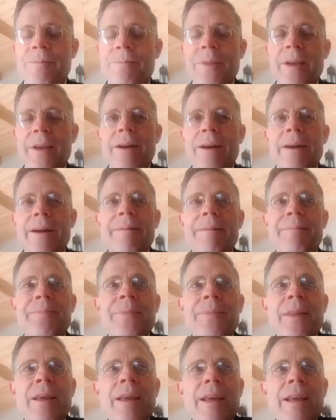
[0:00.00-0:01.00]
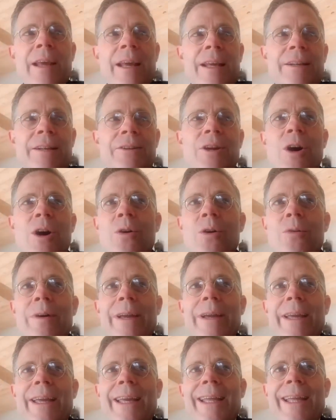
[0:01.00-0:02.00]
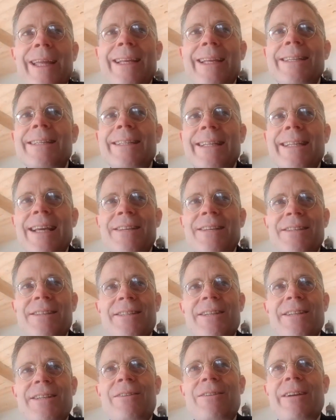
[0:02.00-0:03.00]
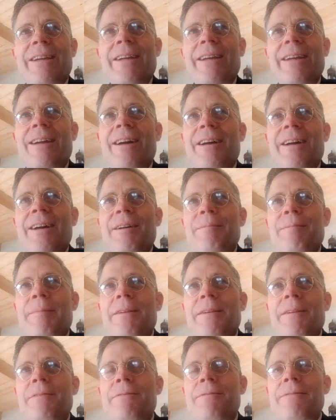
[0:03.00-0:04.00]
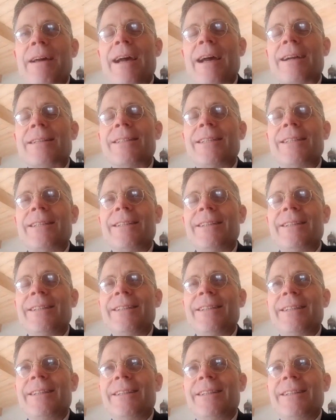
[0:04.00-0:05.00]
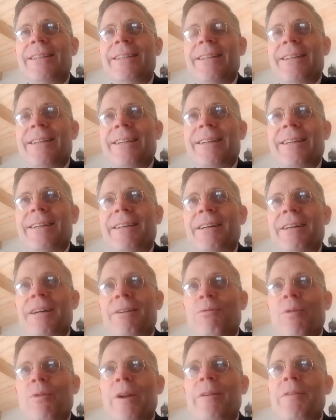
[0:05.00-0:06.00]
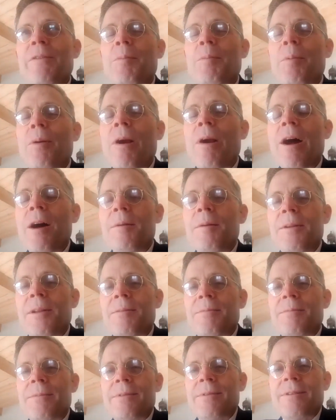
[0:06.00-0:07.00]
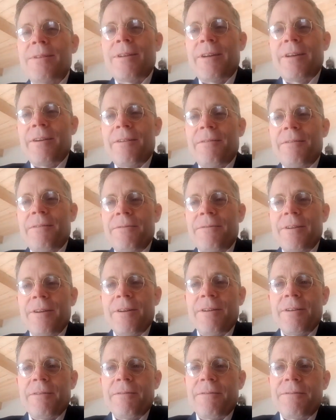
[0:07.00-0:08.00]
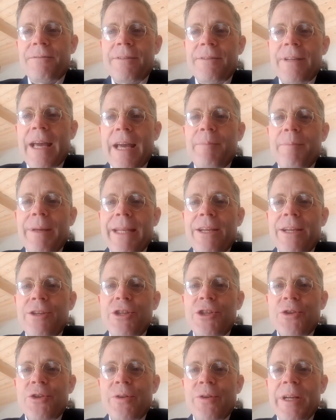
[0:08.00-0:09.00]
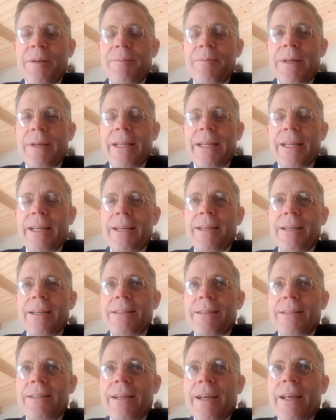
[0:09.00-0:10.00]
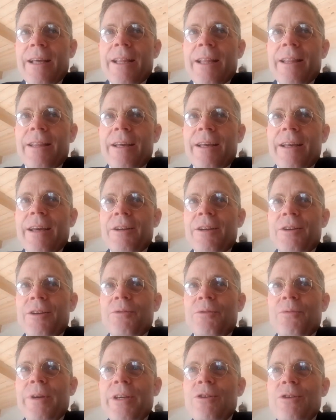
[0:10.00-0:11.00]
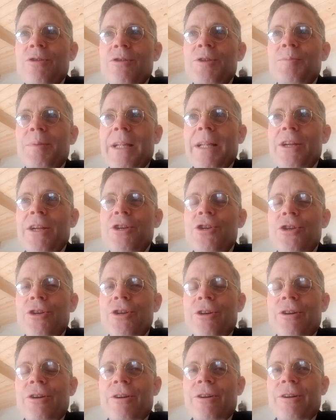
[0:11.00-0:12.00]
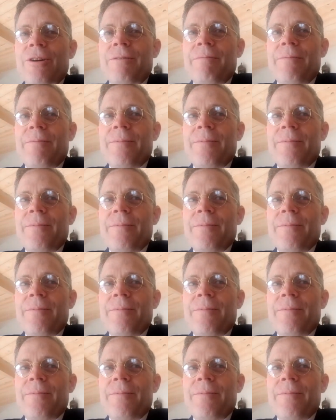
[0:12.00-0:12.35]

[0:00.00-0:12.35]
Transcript: um no, it isn't necessary. Um in fact, one of the problems of of diabetes treatment is that we use blood sugar